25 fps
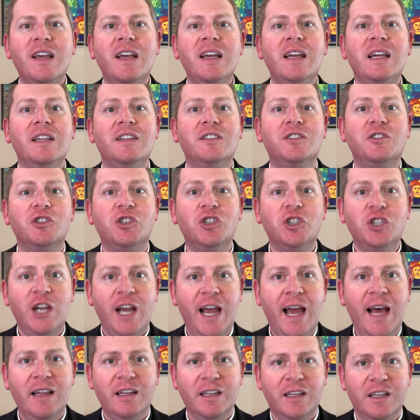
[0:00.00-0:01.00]
is
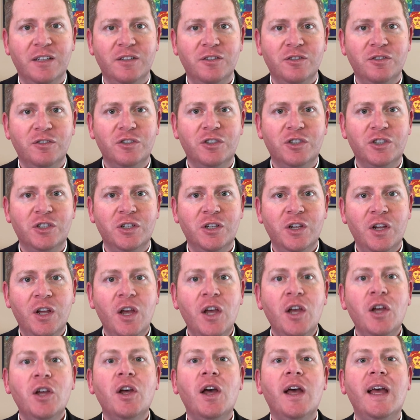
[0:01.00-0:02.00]
challenged
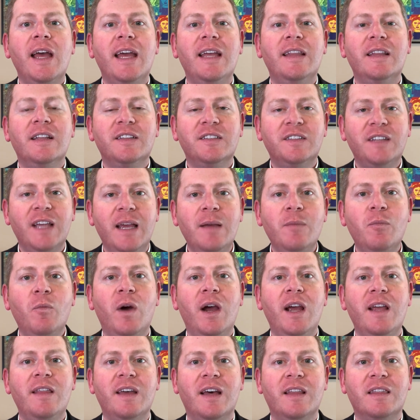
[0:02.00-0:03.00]
in the same
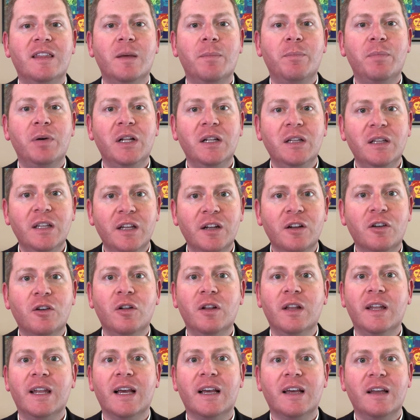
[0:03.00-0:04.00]
way that the political
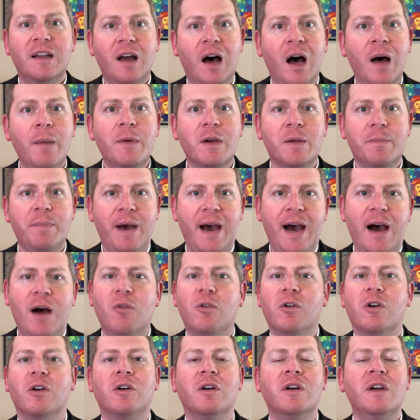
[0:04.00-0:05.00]
and economic
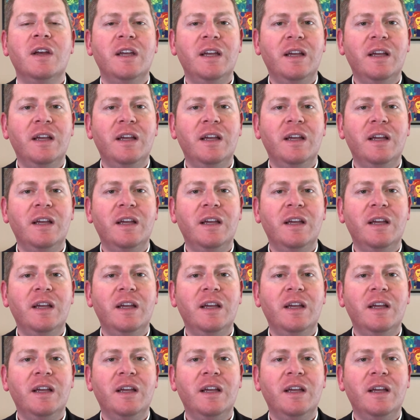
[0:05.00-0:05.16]
power